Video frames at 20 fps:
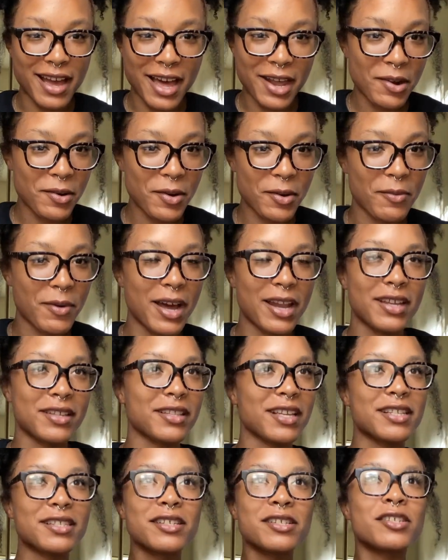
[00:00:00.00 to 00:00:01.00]
I don't know why. Like
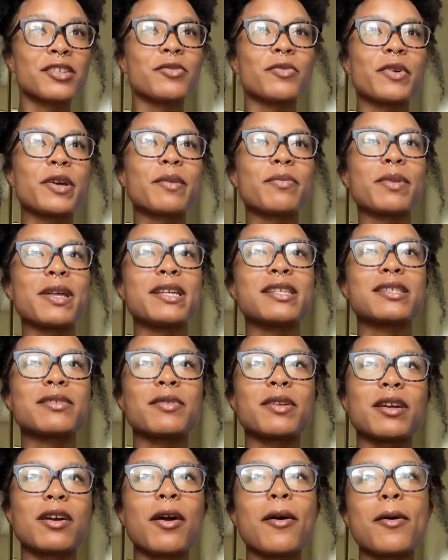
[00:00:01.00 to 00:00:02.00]
that's such a weird place to
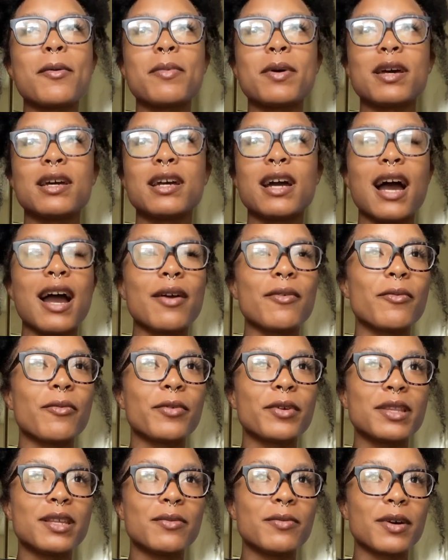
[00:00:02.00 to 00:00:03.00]
want to go, but I
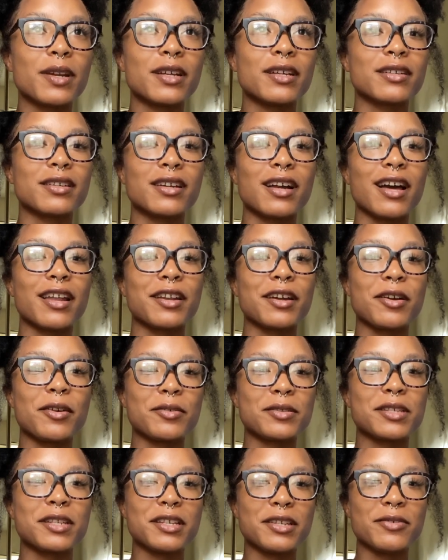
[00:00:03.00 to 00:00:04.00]
really want to kind of go
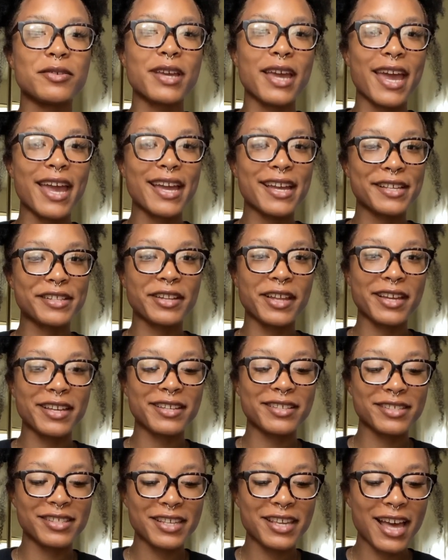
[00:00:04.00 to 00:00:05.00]
to the UK and like
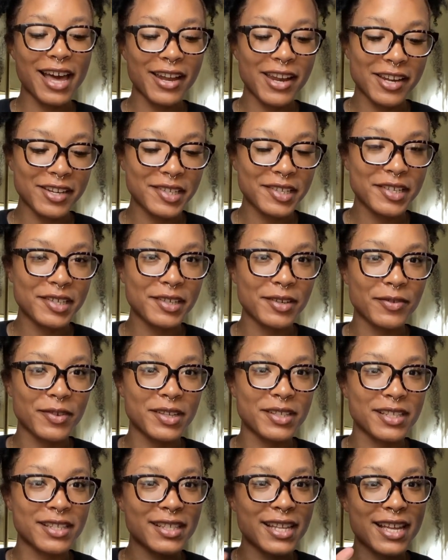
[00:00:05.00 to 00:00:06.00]
see how they live
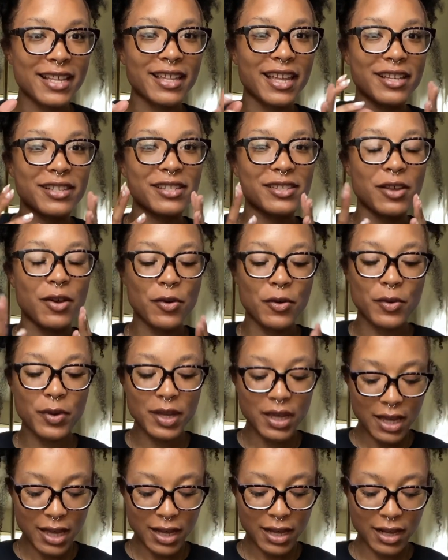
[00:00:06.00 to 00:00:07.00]
because it's like they so
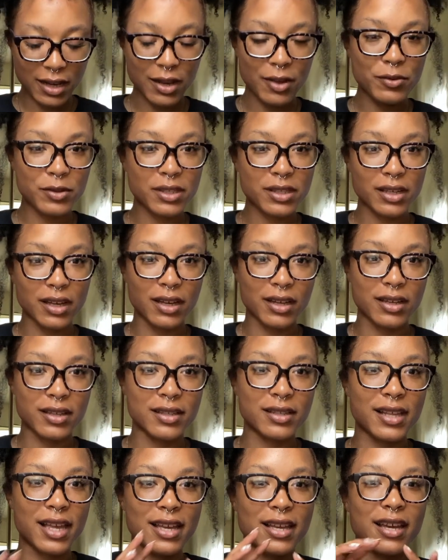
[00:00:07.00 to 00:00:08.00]
close to
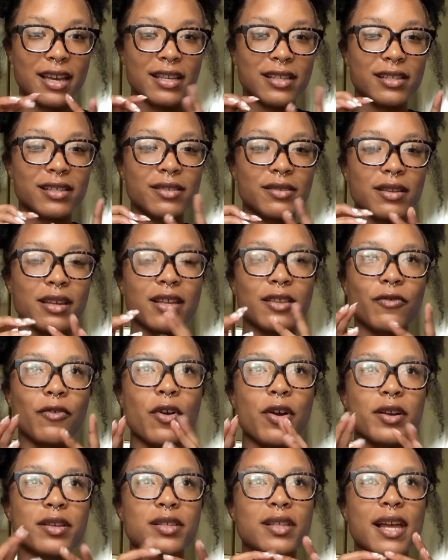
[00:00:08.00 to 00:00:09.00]
us. Like as as
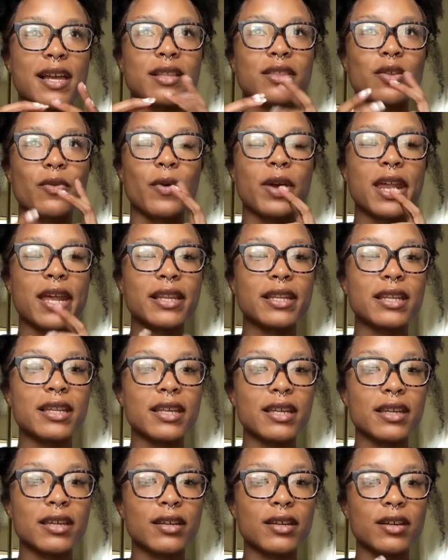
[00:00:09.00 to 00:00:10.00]
far as like the way they
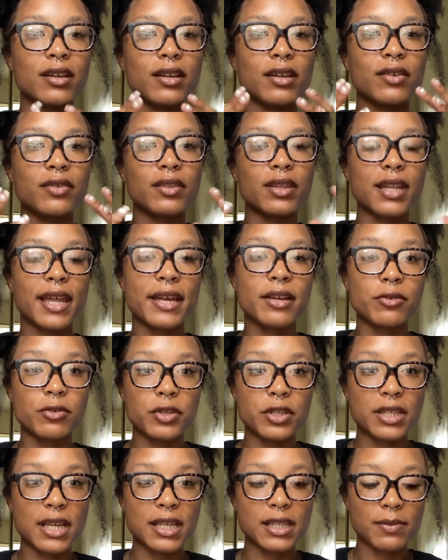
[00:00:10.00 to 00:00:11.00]
live,
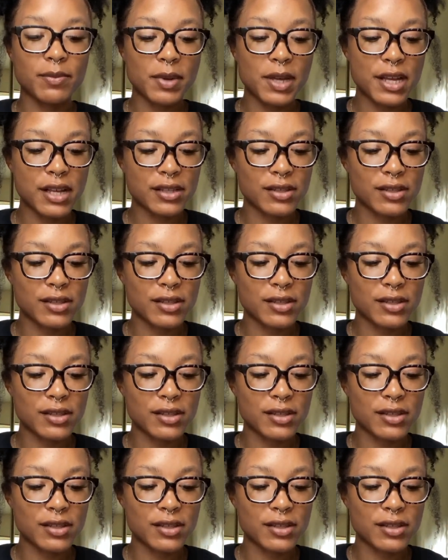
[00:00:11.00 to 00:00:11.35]
languages they speak.